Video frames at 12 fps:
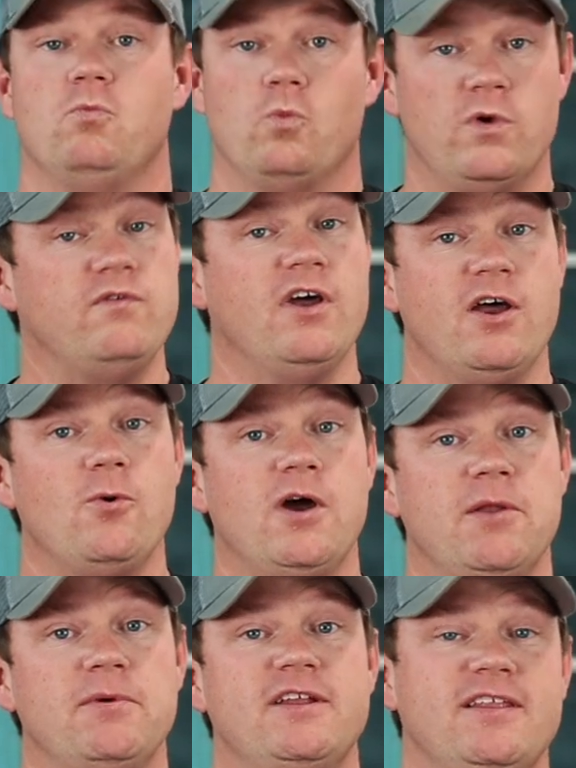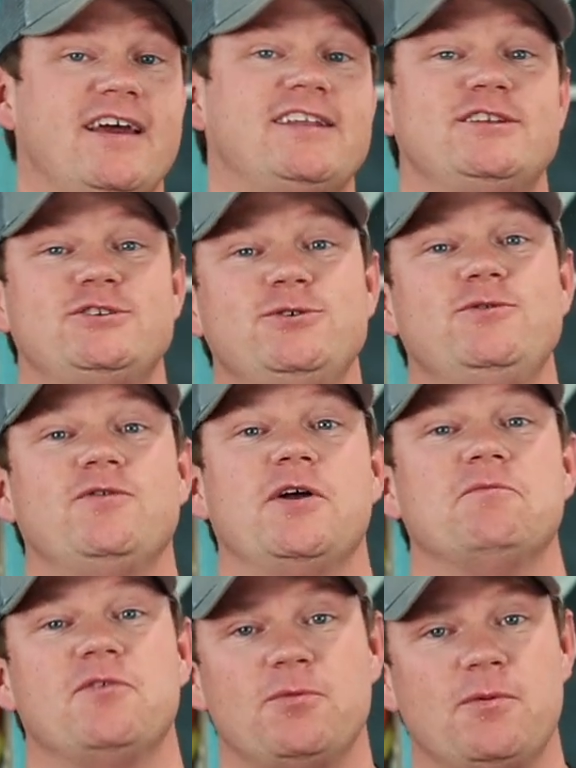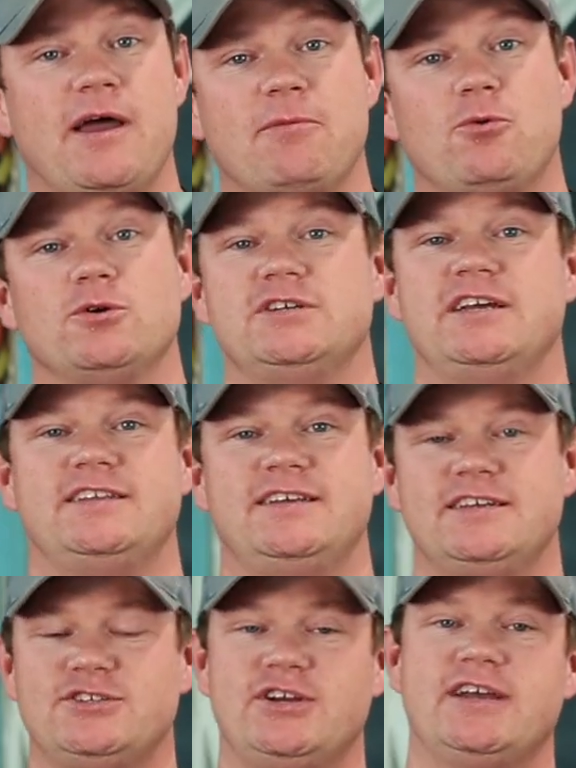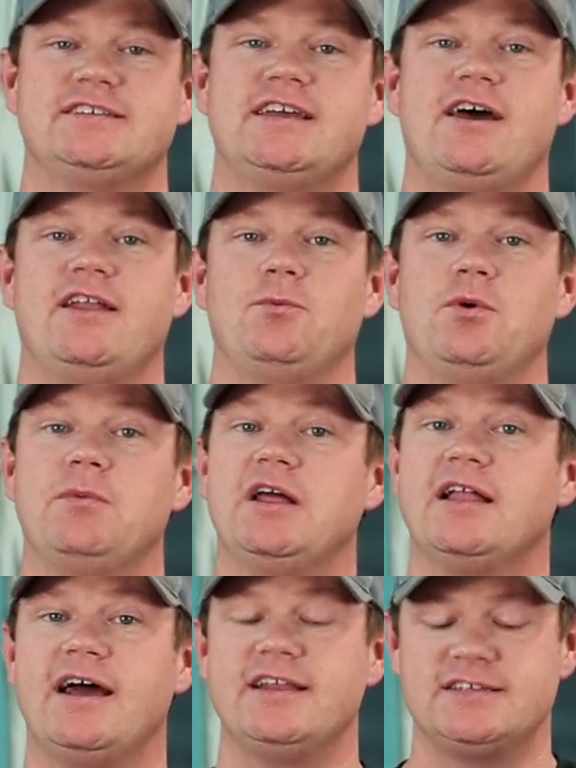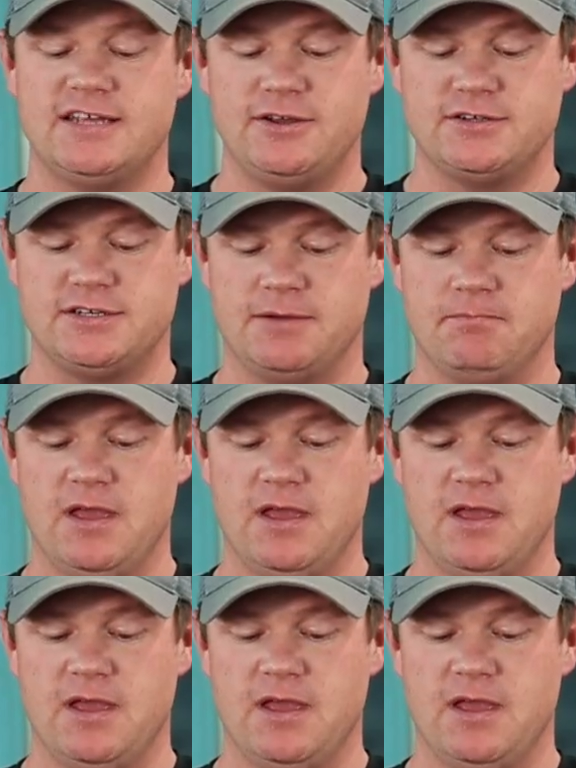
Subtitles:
We've got quite a bit of that to choose from the Back Porch Antiques. Check us out and we'll be glad to sell you some.